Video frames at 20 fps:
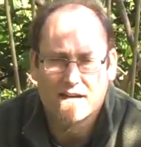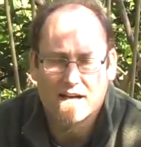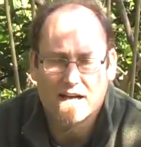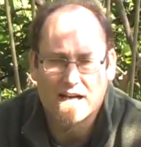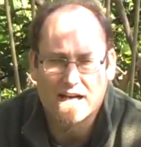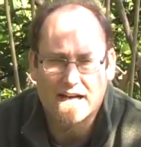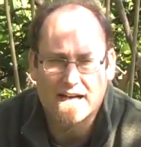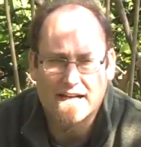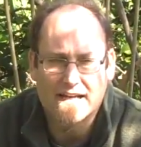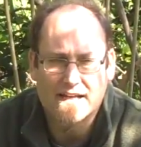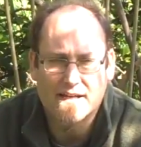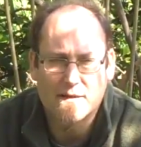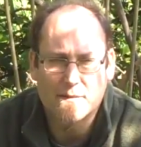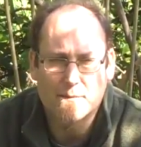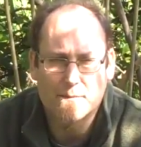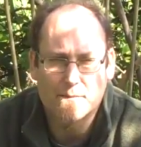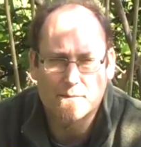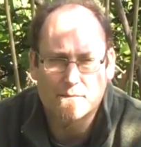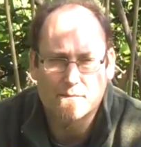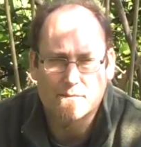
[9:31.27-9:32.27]
I
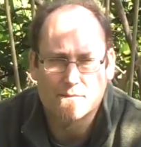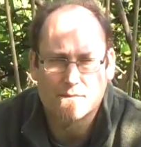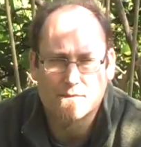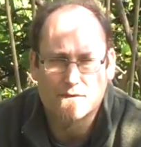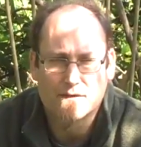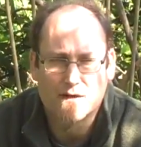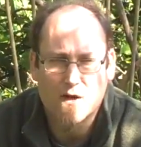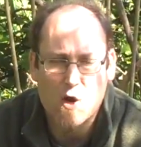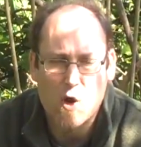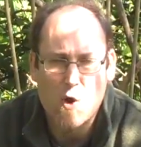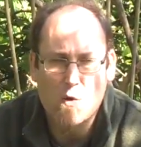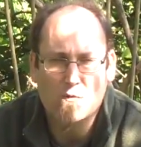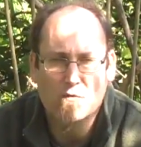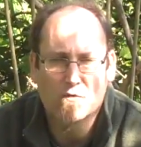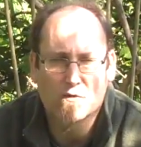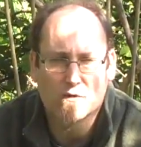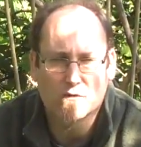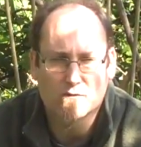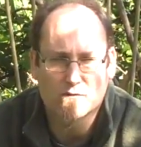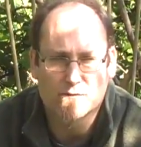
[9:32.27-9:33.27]
am
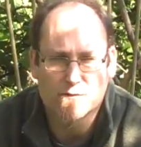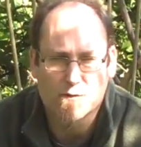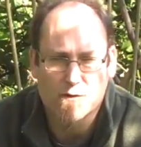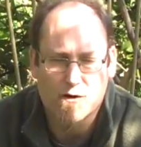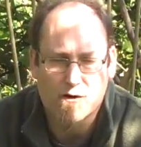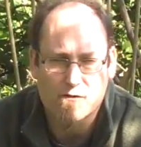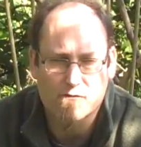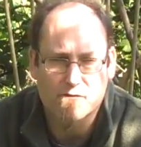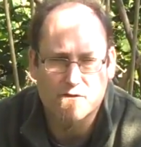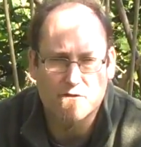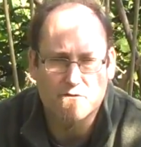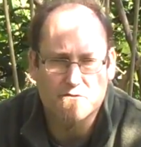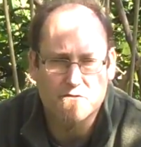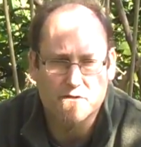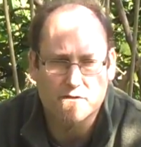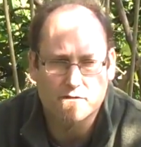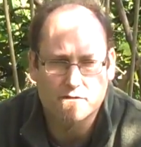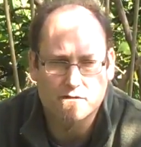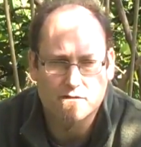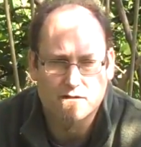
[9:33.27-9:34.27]
hopeful for our
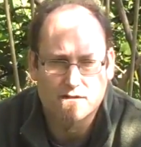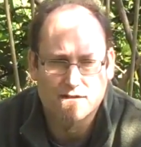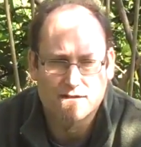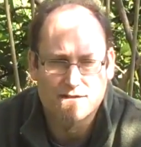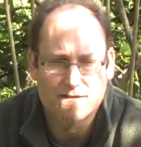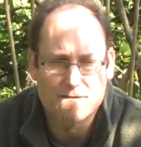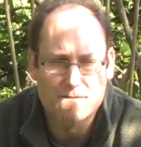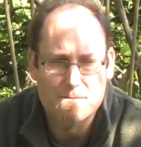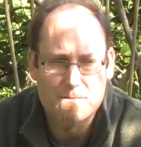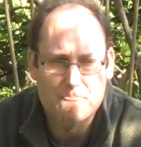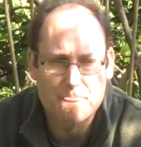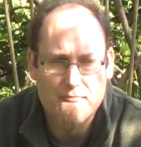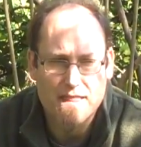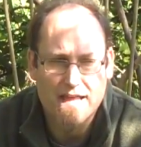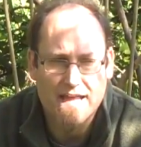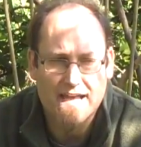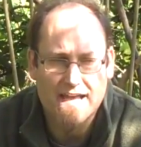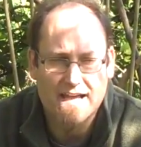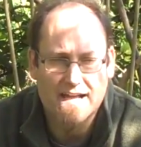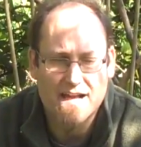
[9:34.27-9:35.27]
future,
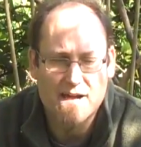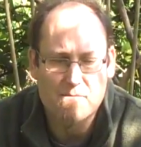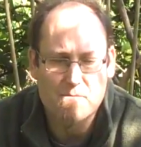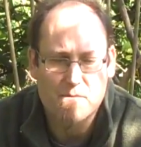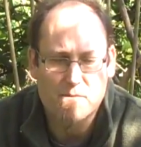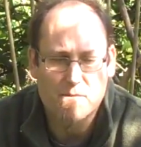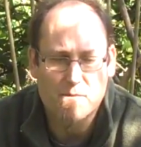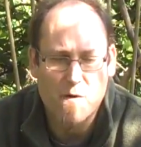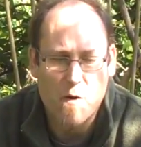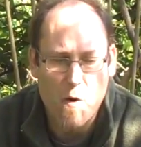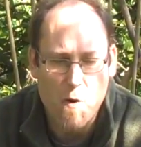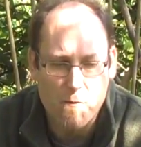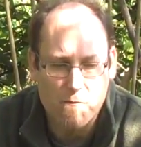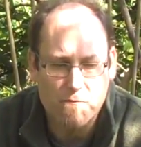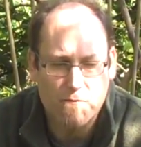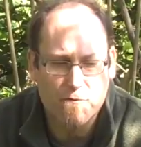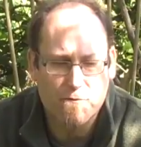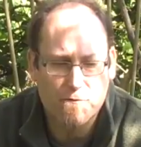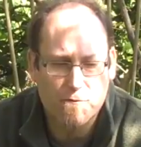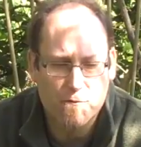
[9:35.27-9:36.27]
and I'm
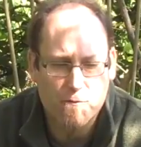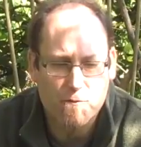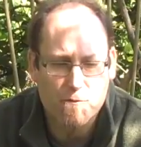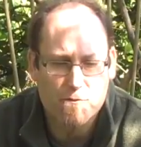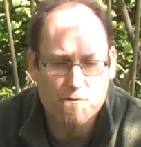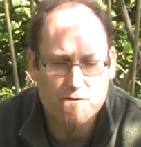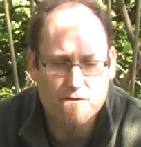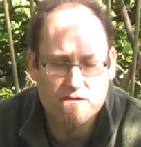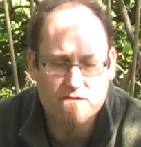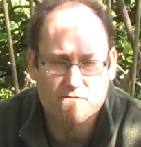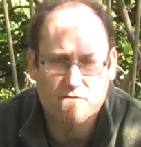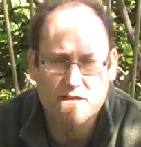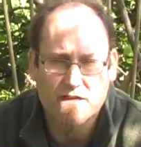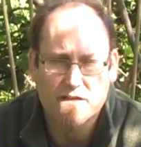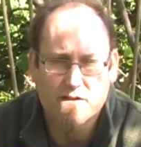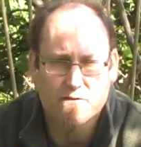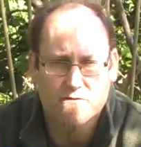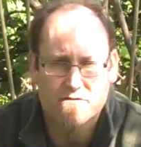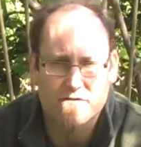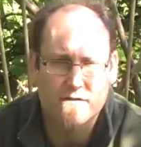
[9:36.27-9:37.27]
hopeful for this
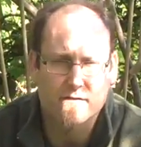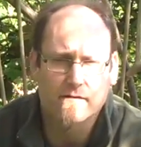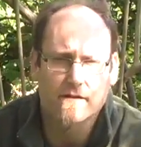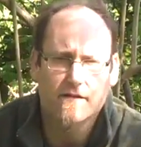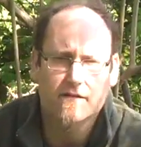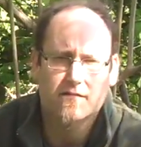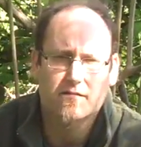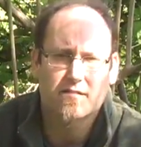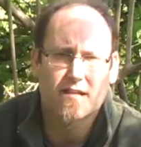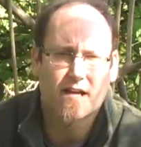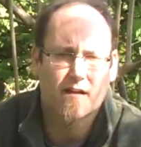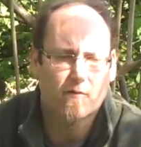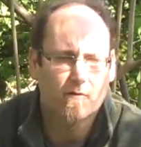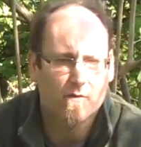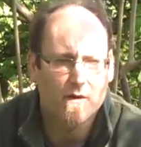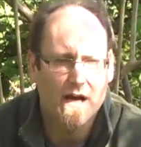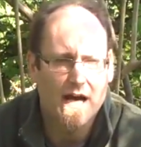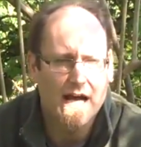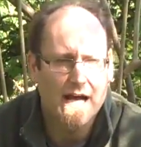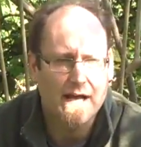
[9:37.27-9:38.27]
video series that
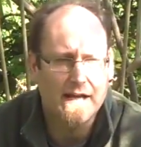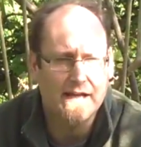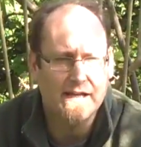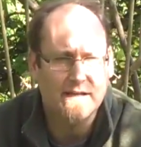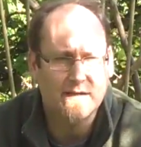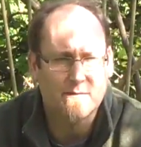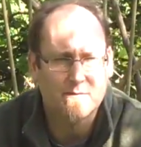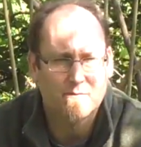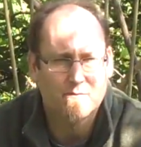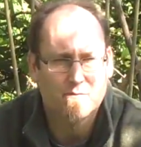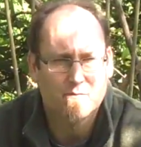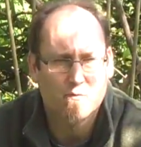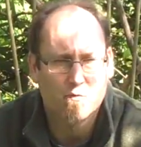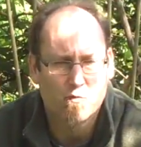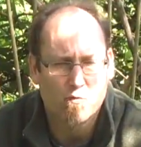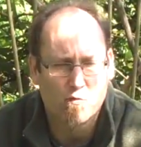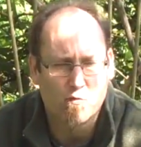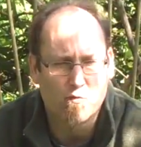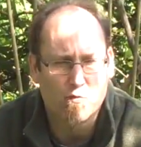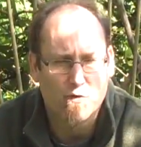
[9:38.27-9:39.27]
I
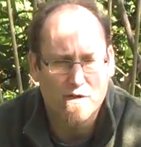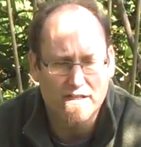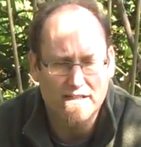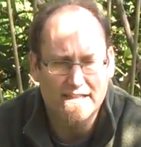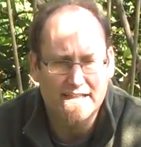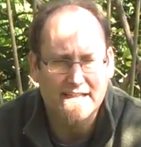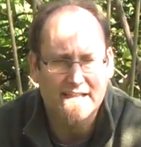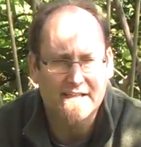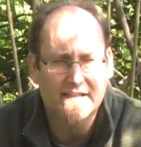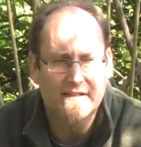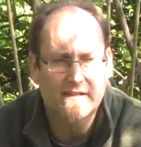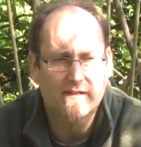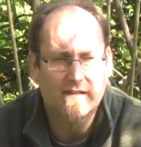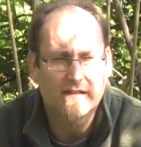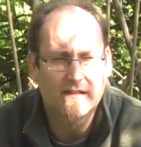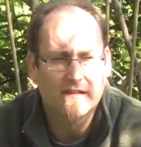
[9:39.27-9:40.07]
really